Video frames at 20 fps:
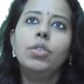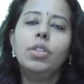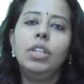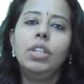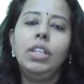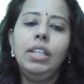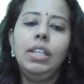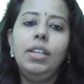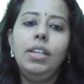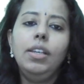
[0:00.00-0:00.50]
So
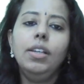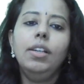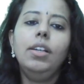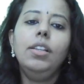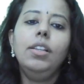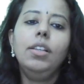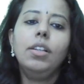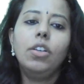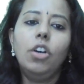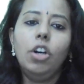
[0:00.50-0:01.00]

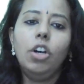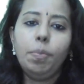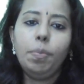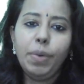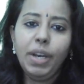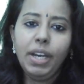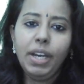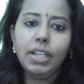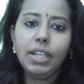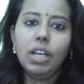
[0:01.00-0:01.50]
here the
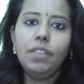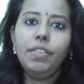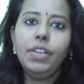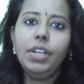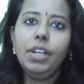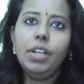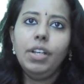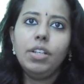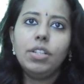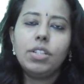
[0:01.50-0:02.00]
corporate
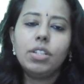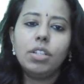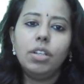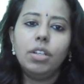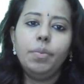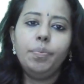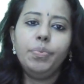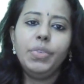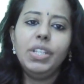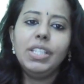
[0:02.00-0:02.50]
governance
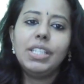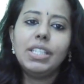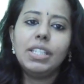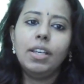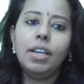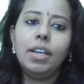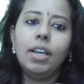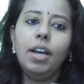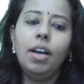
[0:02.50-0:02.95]
is,